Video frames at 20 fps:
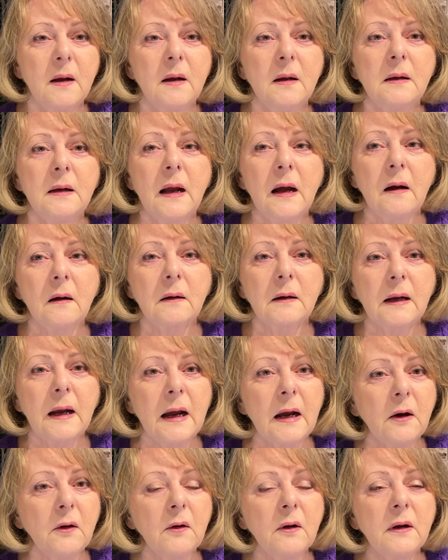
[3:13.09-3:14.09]
Now,
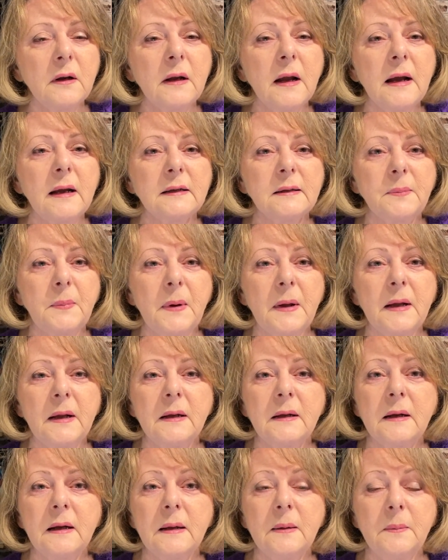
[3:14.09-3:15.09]
Karen has
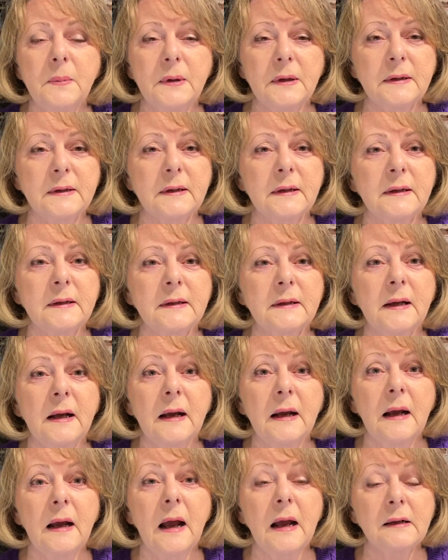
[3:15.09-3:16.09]
been in business
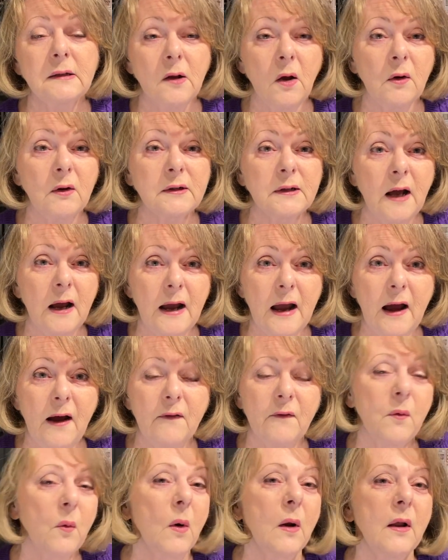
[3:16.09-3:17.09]
as long as I
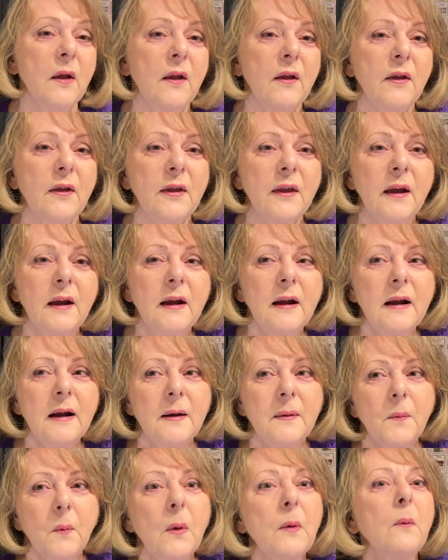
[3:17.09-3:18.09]
have.
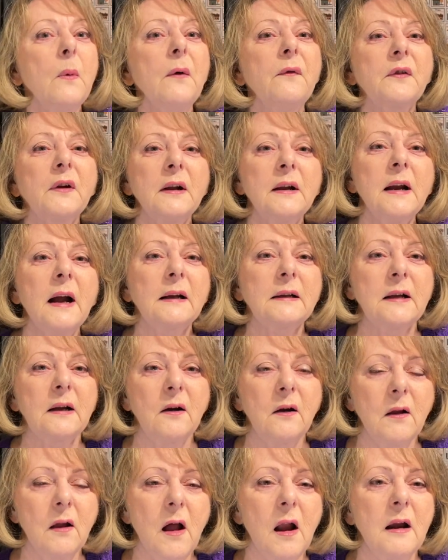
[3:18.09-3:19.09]
We've connected on
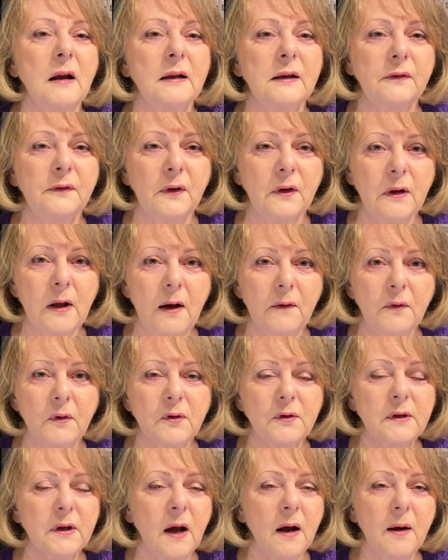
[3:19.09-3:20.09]
a lot of different
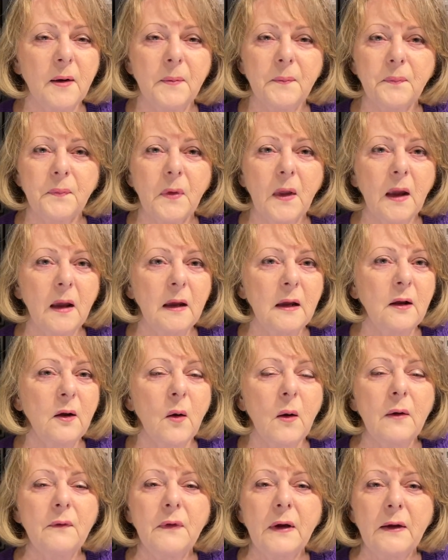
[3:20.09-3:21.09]
levels. You know,
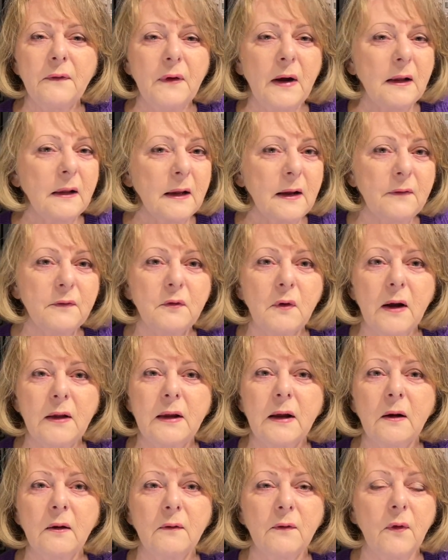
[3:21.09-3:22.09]
if I lived right
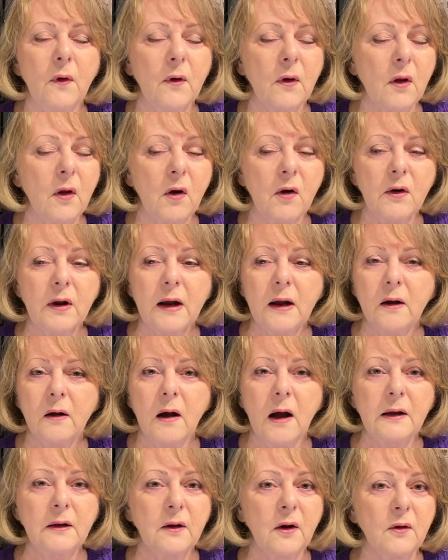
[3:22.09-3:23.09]
there in Fort Lauderdale,
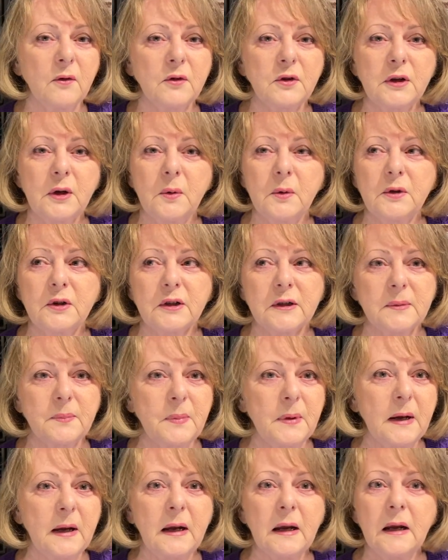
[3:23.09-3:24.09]
I know she would just
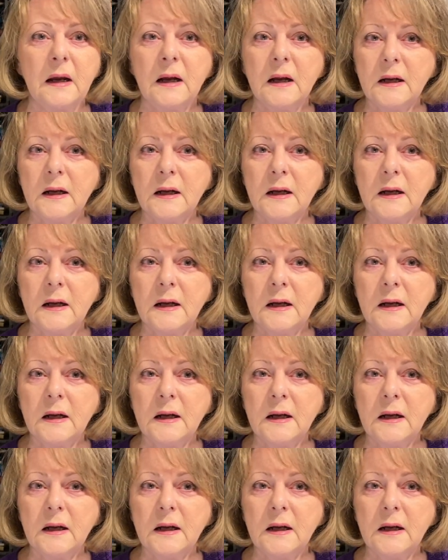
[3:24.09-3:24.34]
be,